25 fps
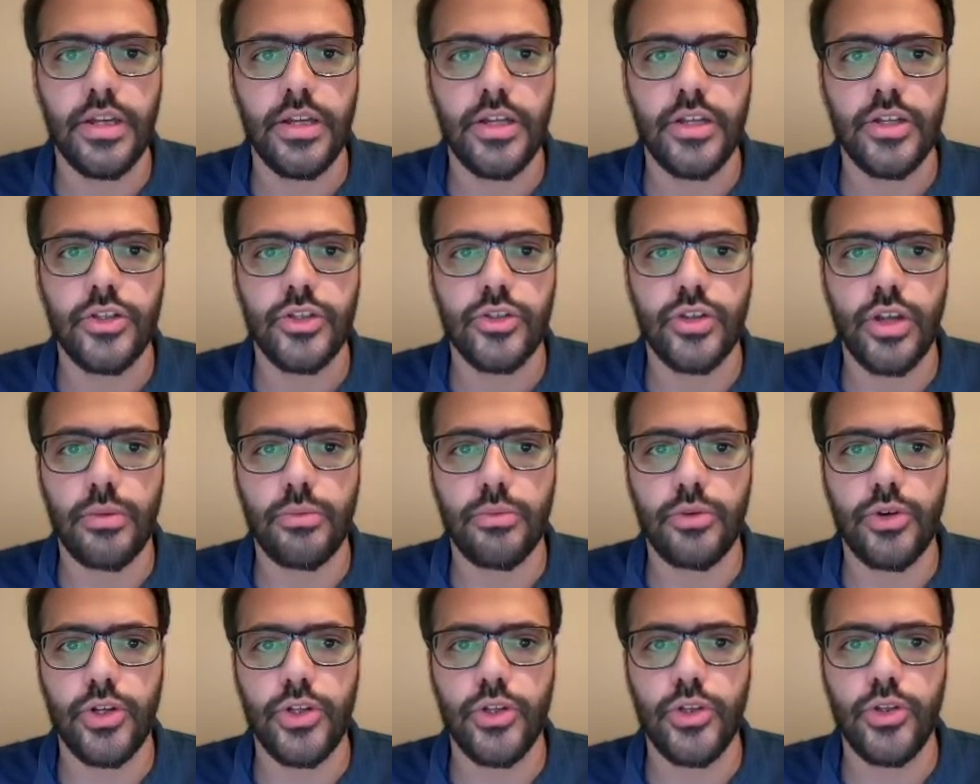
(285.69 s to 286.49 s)
So I'm
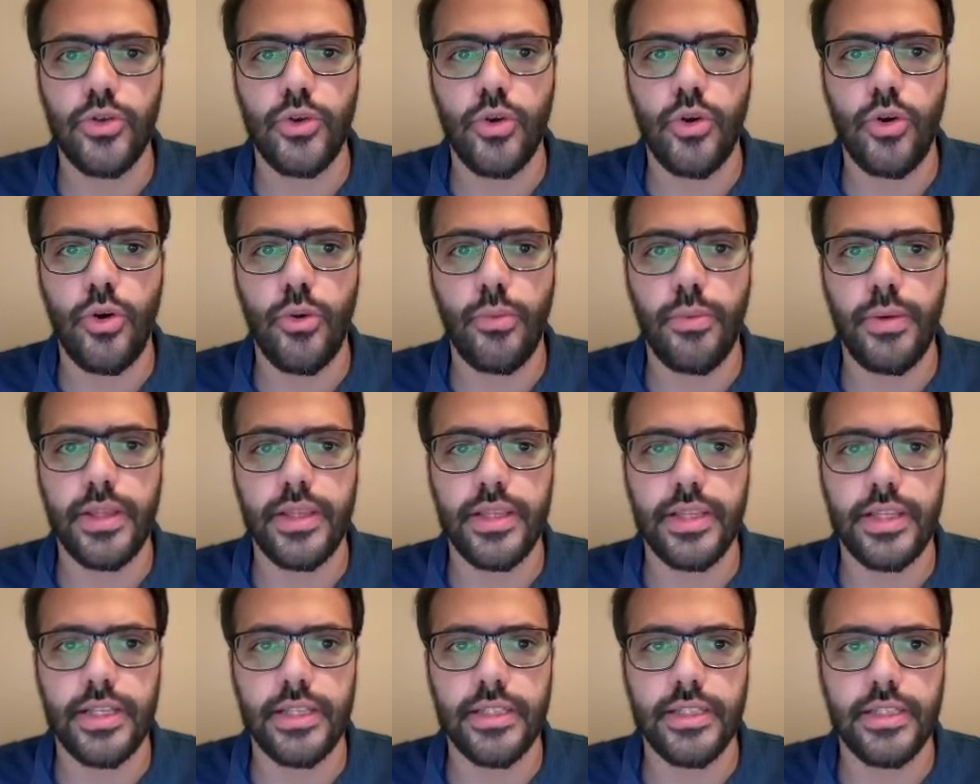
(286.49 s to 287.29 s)
going to open
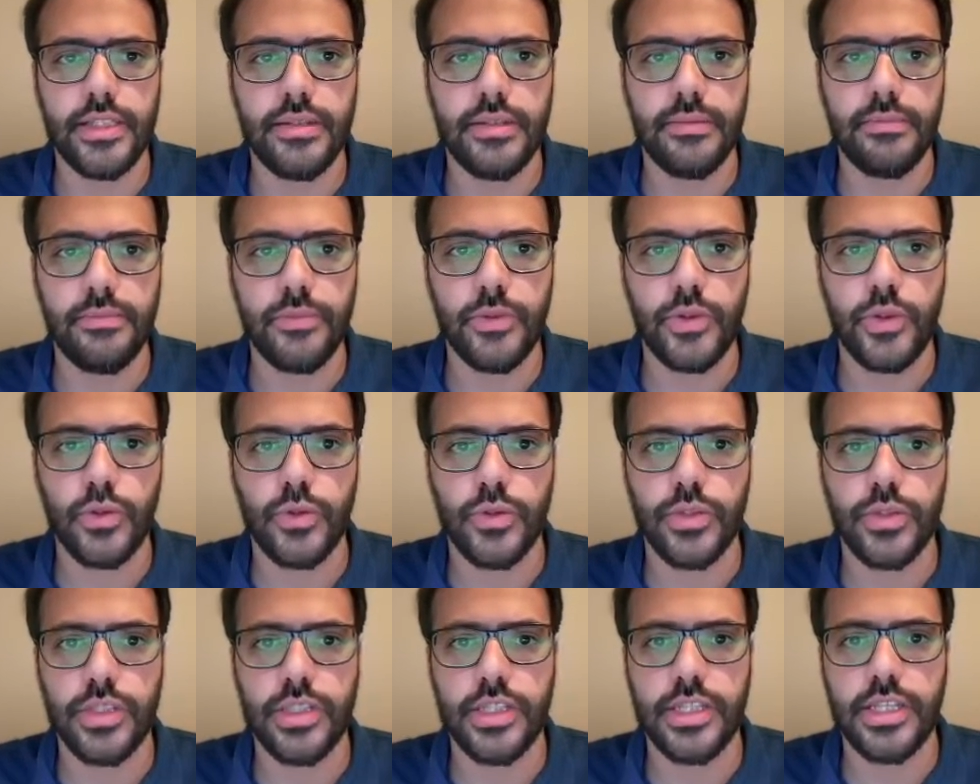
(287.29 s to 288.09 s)
this to
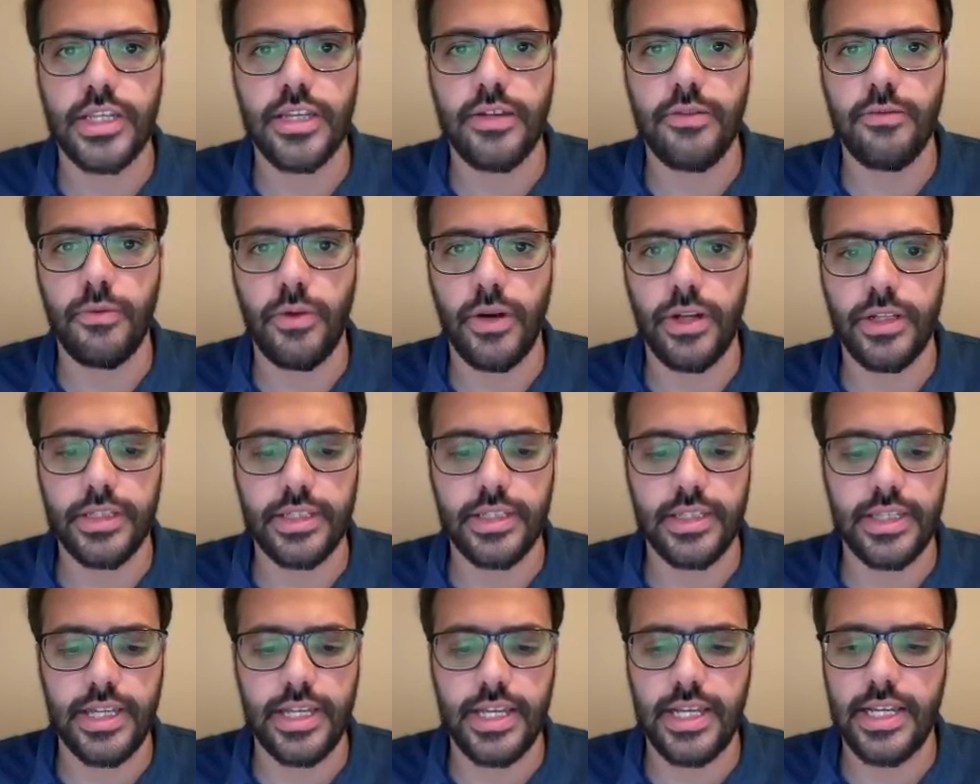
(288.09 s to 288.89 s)
see
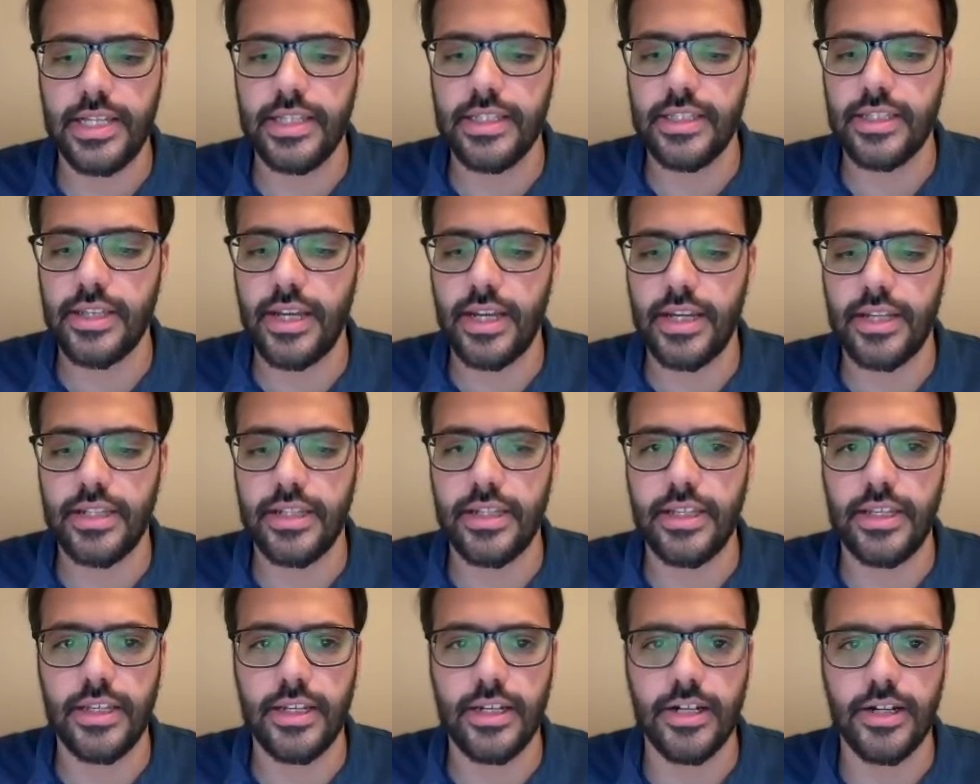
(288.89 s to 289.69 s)
what's inside
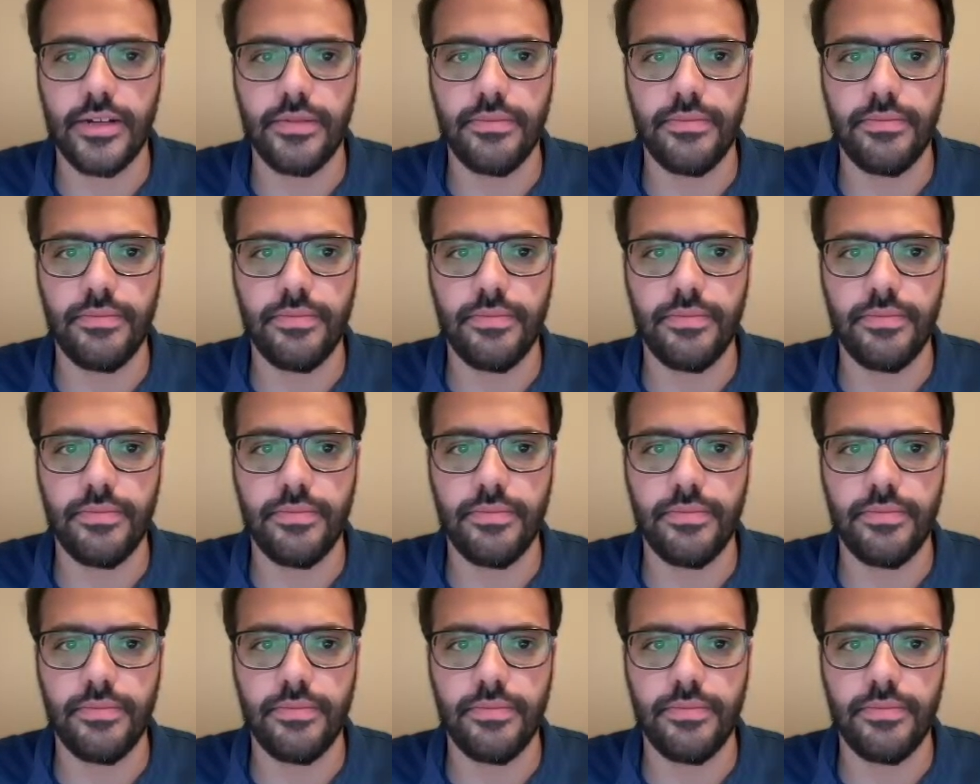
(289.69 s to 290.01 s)
here.